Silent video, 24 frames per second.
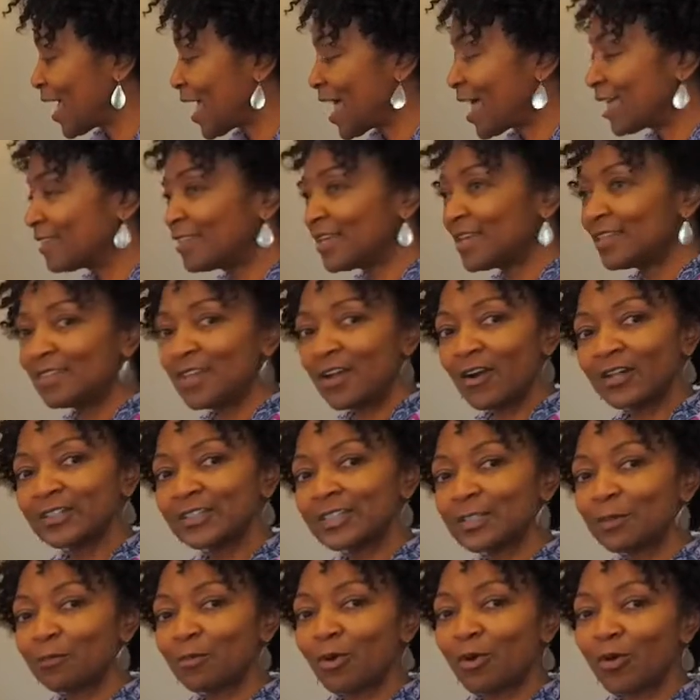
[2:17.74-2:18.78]
And then there are
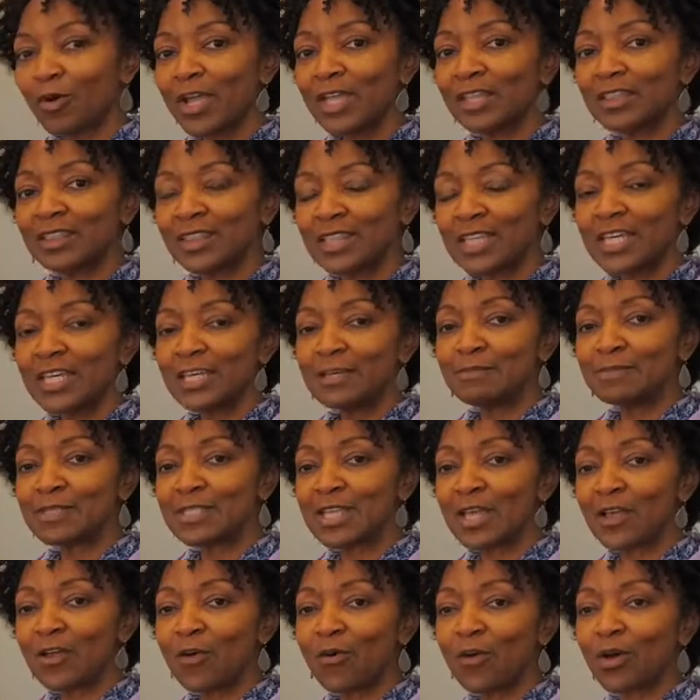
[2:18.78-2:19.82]
some great themes
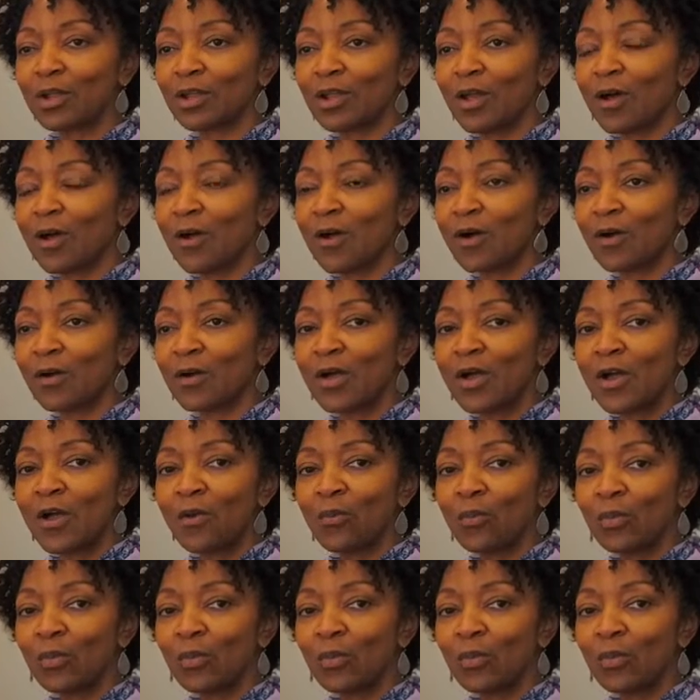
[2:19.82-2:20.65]
that go along